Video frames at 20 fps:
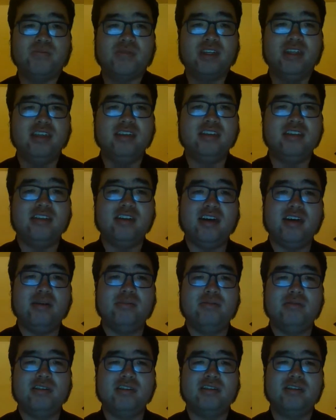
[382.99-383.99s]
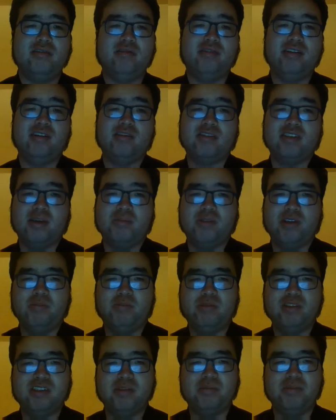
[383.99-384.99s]
His job was to intercept a
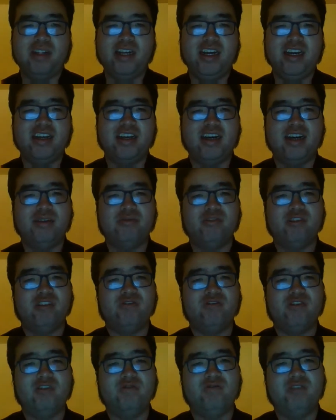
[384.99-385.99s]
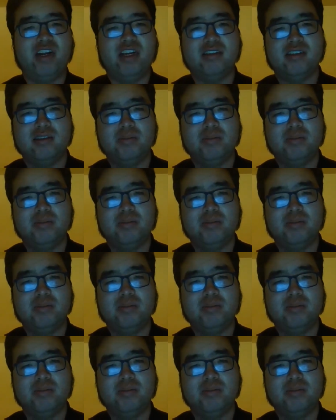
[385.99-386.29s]
supply convoy from France